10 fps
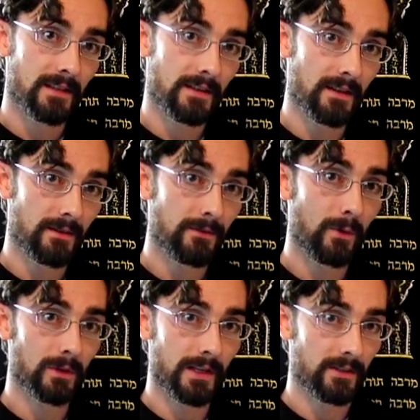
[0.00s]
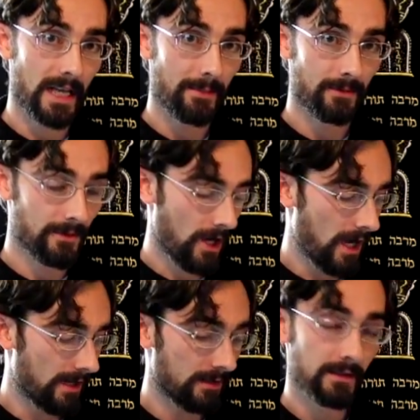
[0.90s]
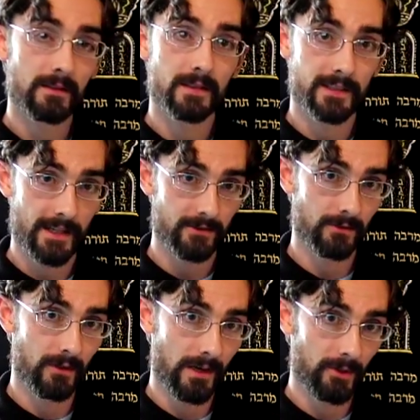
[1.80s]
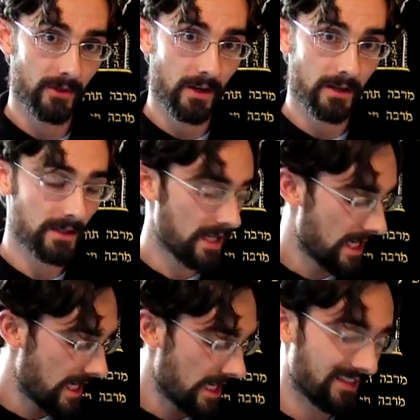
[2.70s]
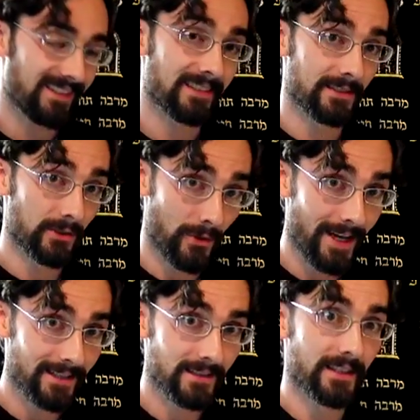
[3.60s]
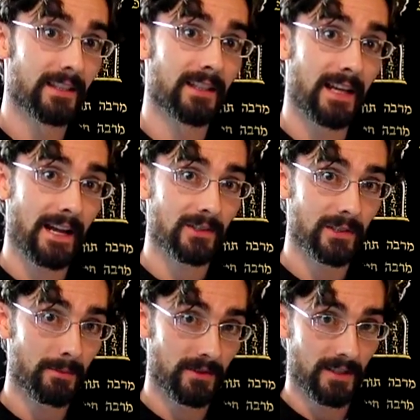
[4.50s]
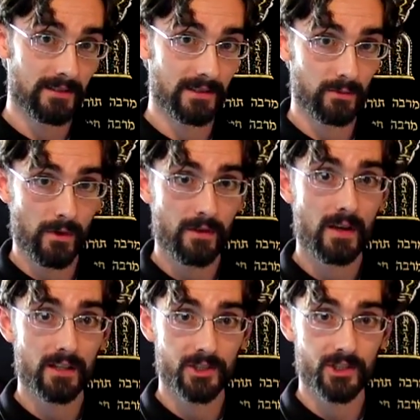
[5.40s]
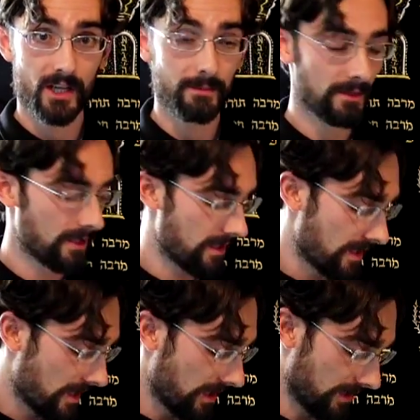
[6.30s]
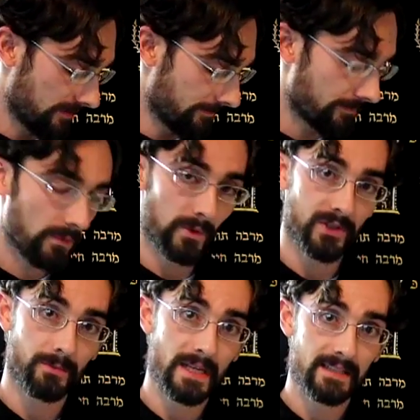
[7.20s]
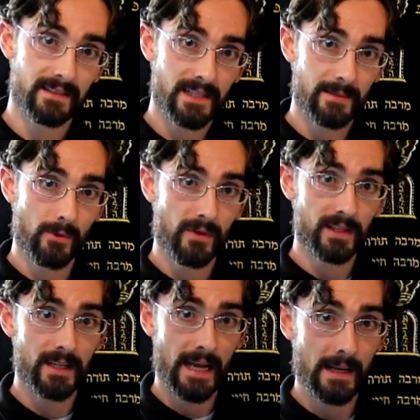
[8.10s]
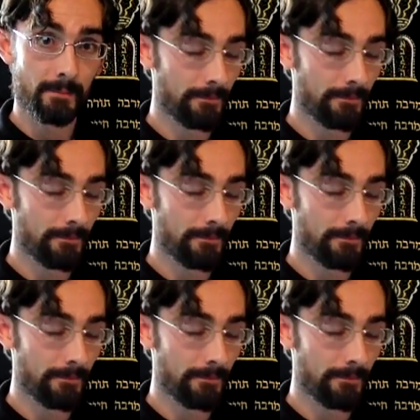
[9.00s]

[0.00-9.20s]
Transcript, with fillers: the four-letter name of God, the Tetragrammaton, it doesn't translate it. It actually presents us with Hashem. Um, which means in Hebrew the name,